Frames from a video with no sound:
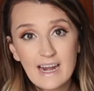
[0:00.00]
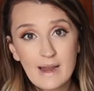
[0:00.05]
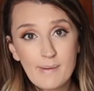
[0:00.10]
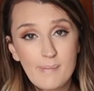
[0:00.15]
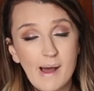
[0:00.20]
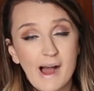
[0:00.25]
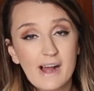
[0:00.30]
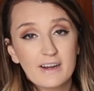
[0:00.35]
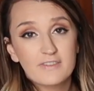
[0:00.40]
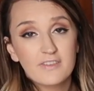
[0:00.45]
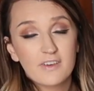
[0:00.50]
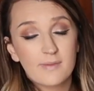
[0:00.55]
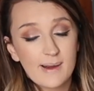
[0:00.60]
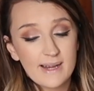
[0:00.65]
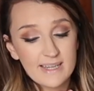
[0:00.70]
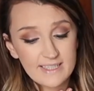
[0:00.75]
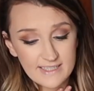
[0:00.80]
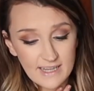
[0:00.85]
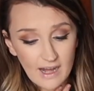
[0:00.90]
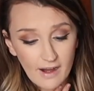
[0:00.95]
that I packed for
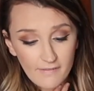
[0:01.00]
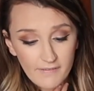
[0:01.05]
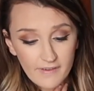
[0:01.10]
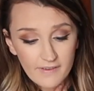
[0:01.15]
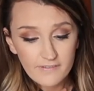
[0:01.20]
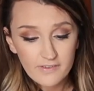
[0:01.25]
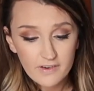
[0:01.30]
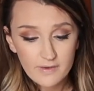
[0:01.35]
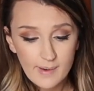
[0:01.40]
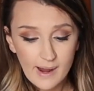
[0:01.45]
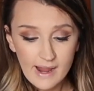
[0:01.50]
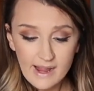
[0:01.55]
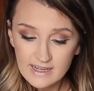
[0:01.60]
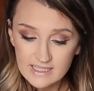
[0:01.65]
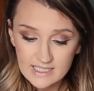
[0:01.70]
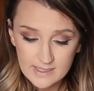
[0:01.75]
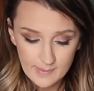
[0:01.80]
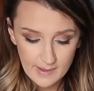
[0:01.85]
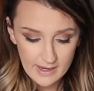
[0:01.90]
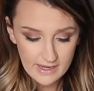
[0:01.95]
myself and for my
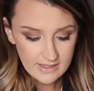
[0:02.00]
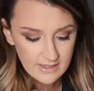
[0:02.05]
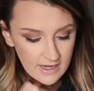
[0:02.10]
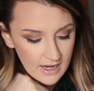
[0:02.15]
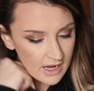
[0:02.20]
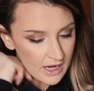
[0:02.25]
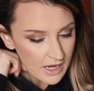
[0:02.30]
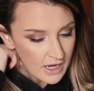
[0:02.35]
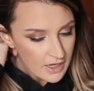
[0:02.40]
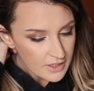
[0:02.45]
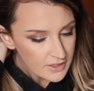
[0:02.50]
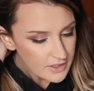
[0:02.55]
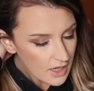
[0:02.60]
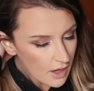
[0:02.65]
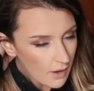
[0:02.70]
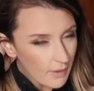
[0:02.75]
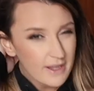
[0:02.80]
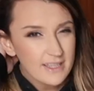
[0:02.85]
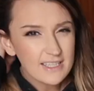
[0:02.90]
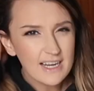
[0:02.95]
husband.
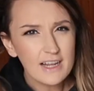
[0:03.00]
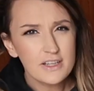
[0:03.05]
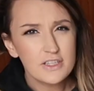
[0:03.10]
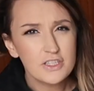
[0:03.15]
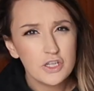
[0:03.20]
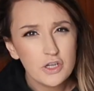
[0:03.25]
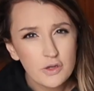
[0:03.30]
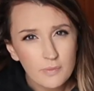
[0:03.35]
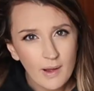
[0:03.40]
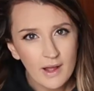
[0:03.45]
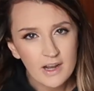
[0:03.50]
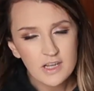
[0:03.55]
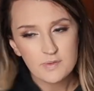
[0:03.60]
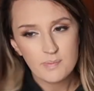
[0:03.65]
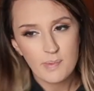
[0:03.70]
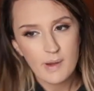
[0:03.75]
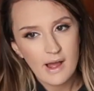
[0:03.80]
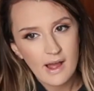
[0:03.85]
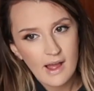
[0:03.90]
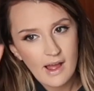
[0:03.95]
So it's not too
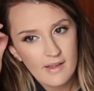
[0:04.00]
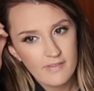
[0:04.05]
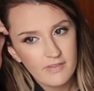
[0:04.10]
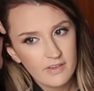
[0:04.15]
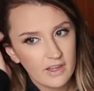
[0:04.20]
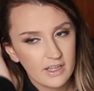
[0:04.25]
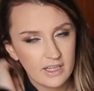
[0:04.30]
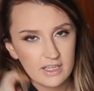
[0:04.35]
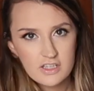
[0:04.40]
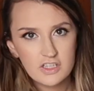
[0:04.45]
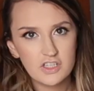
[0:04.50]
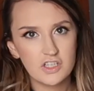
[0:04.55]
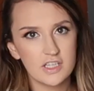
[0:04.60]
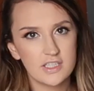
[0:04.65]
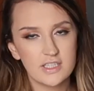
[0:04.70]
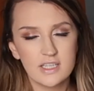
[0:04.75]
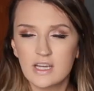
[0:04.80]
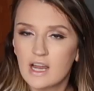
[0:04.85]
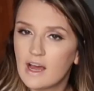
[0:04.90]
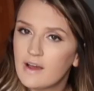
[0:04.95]
much, but I feel like it's
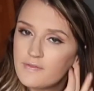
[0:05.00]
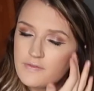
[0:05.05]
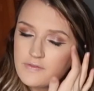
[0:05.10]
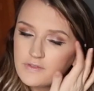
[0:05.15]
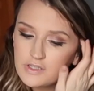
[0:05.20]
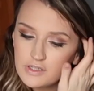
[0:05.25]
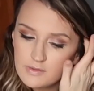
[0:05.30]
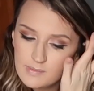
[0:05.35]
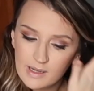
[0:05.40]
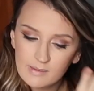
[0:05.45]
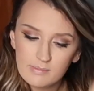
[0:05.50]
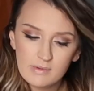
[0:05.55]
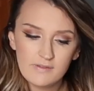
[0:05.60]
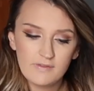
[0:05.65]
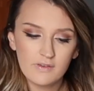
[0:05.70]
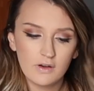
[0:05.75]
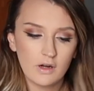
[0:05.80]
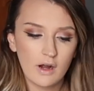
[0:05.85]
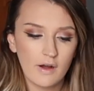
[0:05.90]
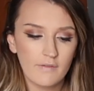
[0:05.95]
just enough to make me
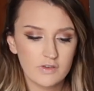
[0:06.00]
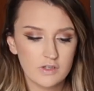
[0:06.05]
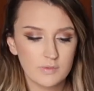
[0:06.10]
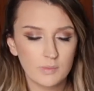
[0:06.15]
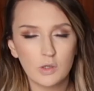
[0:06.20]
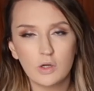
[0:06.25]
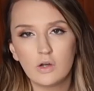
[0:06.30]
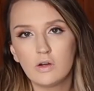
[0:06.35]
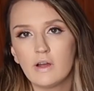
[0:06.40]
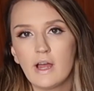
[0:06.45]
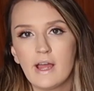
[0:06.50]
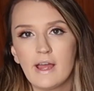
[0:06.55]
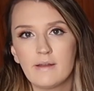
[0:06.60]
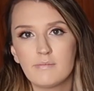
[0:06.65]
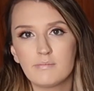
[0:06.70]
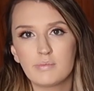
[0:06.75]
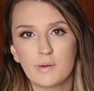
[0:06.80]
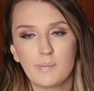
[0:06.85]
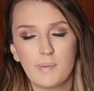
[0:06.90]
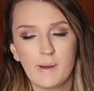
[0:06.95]
feel comfortable
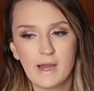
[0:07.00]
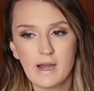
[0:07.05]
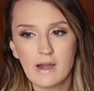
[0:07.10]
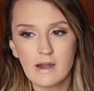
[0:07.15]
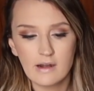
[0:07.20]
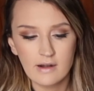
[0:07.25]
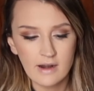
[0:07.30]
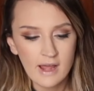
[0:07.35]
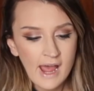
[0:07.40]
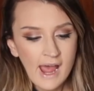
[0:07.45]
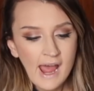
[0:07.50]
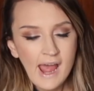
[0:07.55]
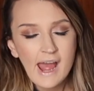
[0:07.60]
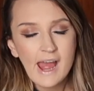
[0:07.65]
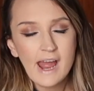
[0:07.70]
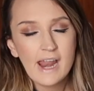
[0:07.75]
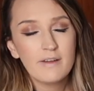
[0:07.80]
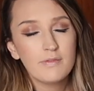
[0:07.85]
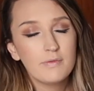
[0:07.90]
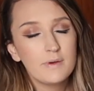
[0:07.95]
and prepared.
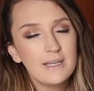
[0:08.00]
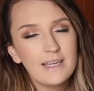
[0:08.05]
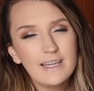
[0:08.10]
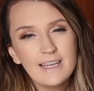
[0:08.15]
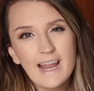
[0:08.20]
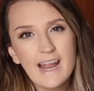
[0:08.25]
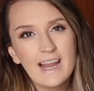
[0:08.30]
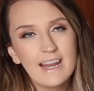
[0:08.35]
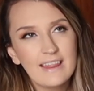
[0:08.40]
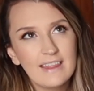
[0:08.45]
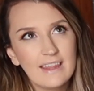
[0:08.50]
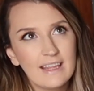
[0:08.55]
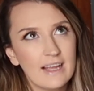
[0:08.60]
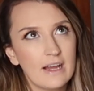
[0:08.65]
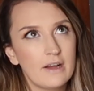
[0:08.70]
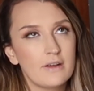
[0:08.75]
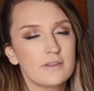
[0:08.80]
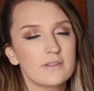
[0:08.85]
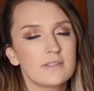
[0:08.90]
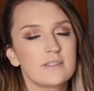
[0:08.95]
And if we need anything
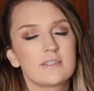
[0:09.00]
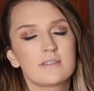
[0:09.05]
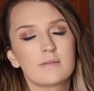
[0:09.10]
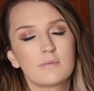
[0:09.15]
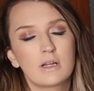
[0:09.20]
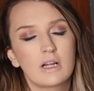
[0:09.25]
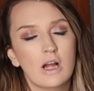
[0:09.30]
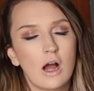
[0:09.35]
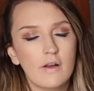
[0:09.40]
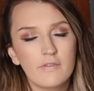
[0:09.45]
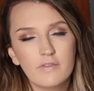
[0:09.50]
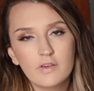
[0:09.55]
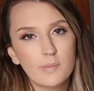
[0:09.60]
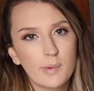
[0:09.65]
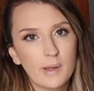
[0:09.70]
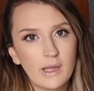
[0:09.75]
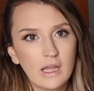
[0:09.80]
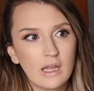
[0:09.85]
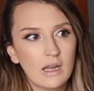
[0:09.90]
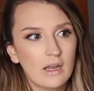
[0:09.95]
else, God
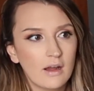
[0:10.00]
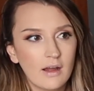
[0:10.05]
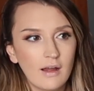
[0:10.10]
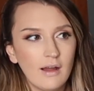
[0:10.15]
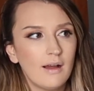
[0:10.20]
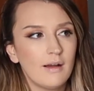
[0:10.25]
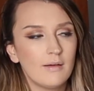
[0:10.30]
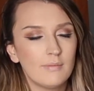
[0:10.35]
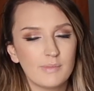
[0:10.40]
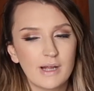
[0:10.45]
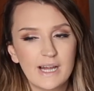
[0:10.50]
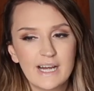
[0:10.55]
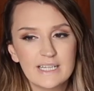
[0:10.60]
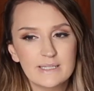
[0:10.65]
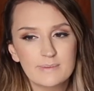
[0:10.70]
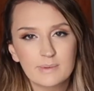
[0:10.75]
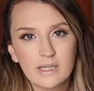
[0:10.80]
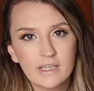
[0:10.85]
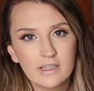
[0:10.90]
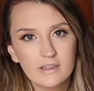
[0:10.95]
forbid, my
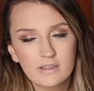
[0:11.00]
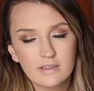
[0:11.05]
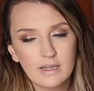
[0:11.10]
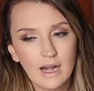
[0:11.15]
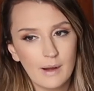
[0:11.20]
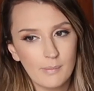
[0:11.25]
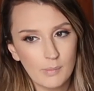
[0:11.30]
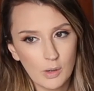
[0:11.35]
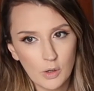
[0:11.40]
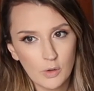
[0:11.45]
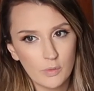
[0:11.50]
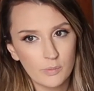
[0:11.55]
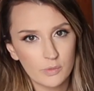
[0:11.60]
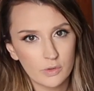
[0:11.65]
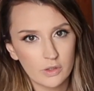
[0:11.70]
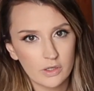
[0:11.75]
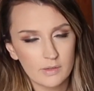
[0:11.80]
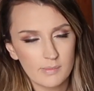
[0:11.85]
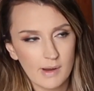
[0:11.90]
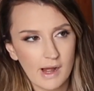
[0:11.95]
husband can come home.
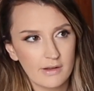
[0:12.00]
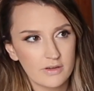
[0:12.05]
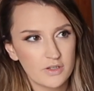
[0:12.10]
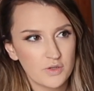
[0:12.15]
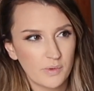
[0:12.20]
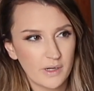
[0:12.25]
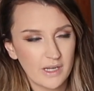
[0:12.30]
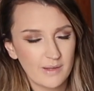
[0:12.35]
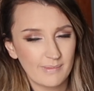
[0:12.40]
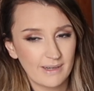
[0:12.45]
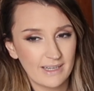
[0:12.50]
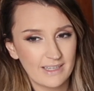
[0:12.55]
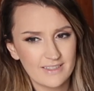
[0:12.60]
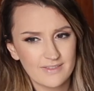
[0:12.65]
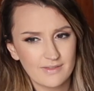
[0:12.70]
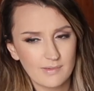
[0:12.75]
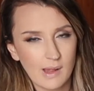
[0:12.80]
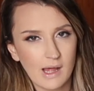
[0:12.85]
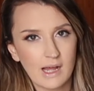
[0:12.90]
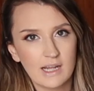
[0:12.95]
We're about 20
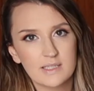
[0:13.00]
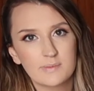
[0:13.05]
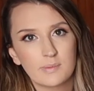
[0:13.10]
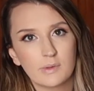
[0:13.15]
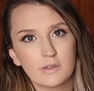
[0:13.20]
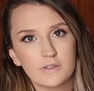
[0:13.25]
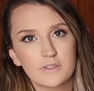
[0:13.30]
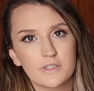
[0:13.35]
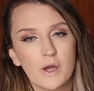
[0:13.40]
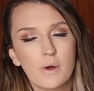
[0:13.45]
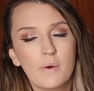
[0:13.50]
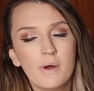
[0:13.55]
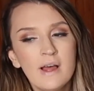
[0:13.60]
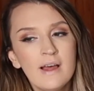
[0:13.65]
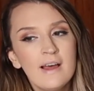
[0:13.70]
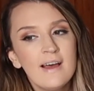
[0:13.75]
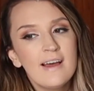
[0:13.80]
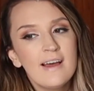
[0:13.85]
minutes from the hospital, so